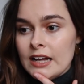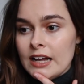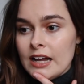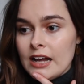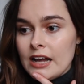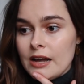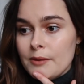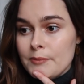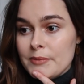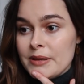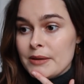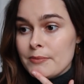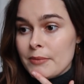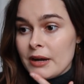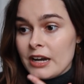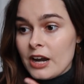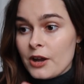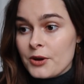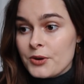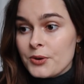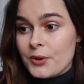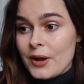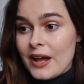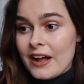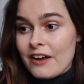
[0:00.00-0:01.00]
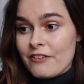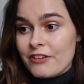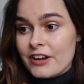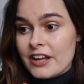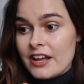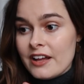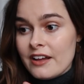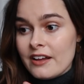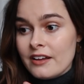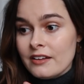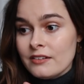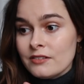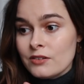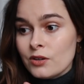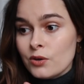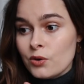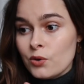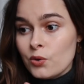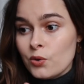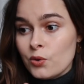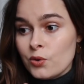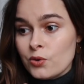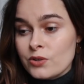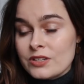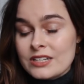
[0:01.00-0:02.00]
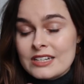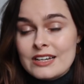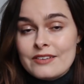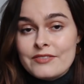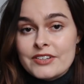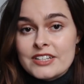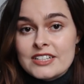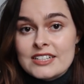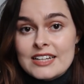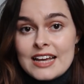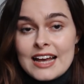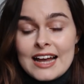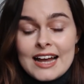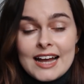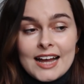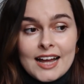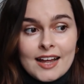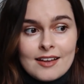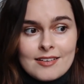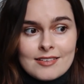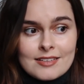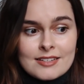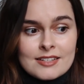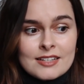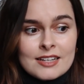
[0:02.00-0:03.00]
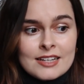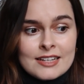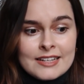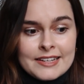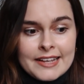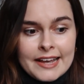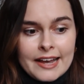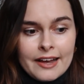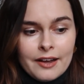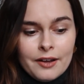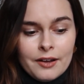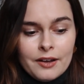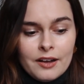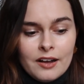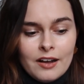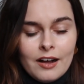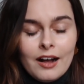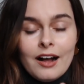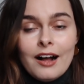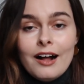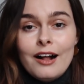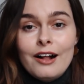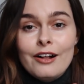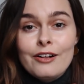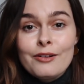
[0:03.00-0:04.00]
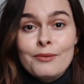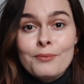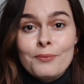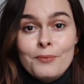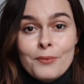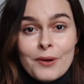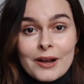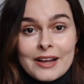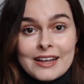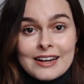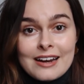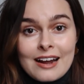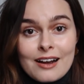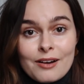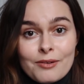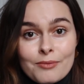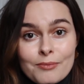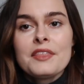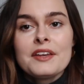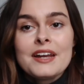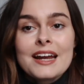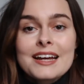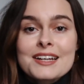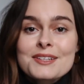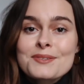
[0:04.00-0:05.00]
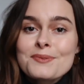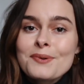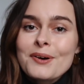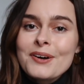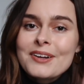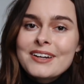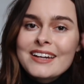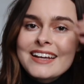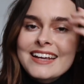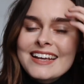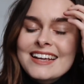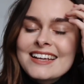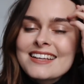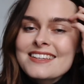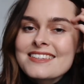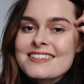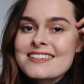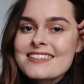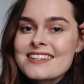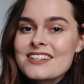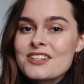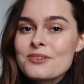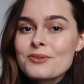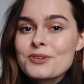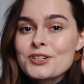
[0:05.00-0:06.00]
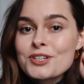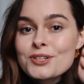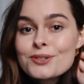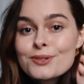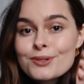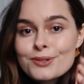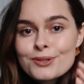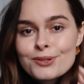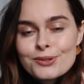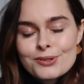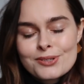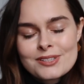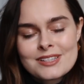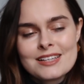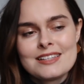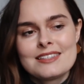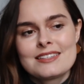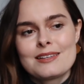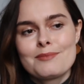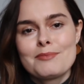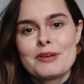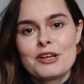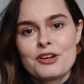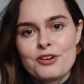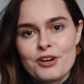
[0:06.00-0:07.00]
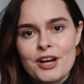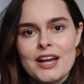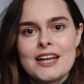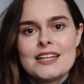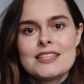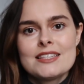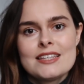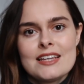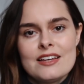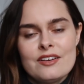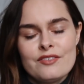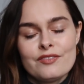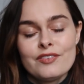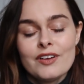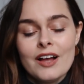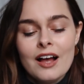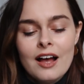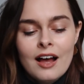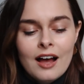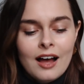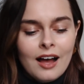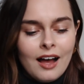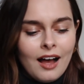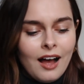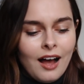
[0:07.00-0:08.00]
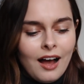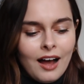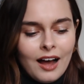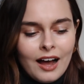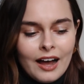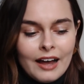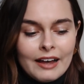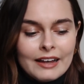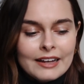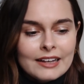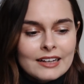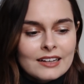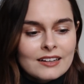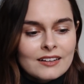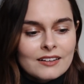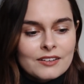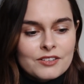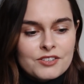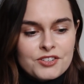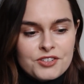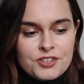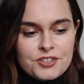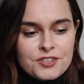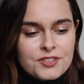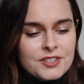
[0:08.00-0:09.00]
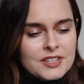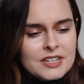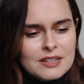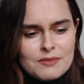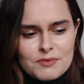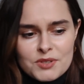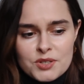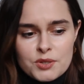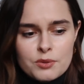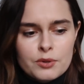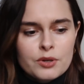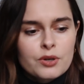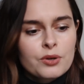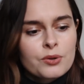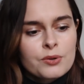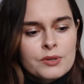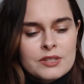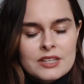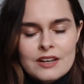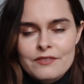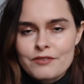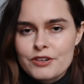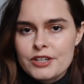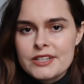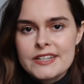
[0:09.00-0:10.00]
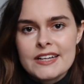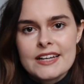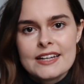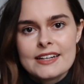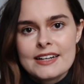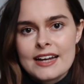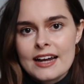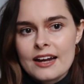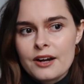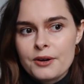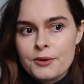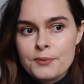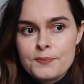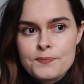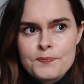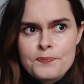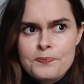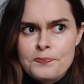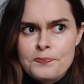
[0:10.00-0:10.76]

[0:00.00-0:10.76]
in my local area or delivered, and yeah, I'll work it out. The next one is to do a short course in something creative. I seem to do a course every year now,